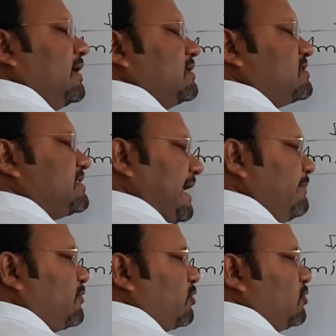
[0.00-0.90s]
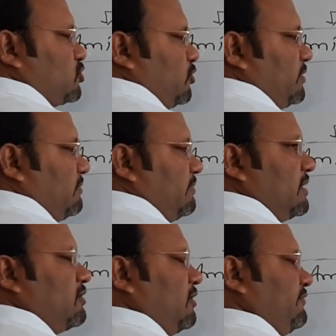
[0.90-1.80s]
same chromosome number
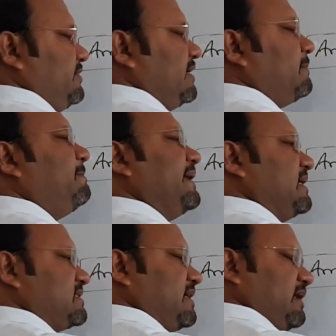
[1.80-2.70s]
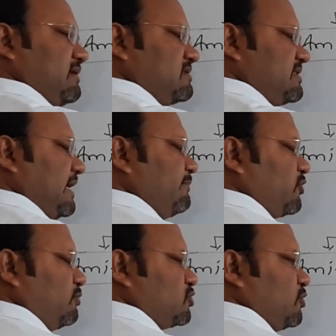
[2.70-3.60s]
of their parent cell, same
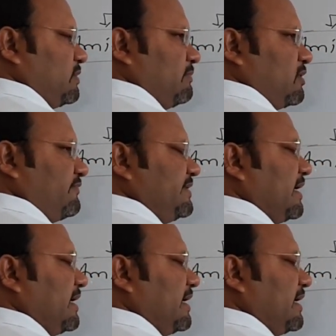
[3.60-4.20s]
chromosome number of